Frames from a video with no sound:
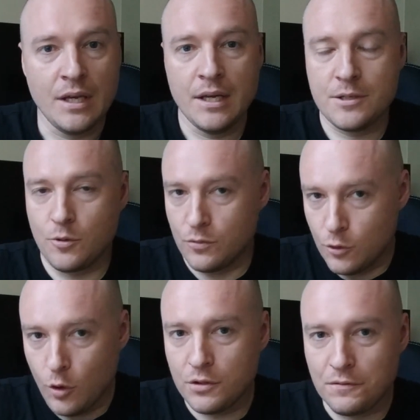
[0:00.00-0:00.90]
So
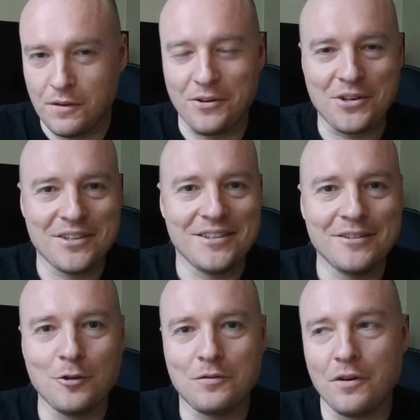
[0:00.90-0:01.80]
not very
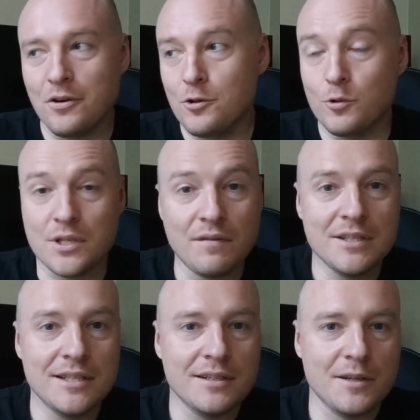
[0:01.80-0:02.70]
new,
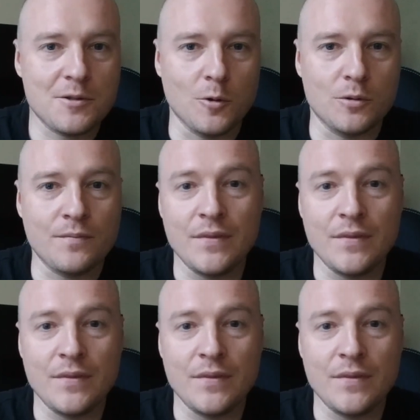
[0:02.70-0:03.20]
17 years old.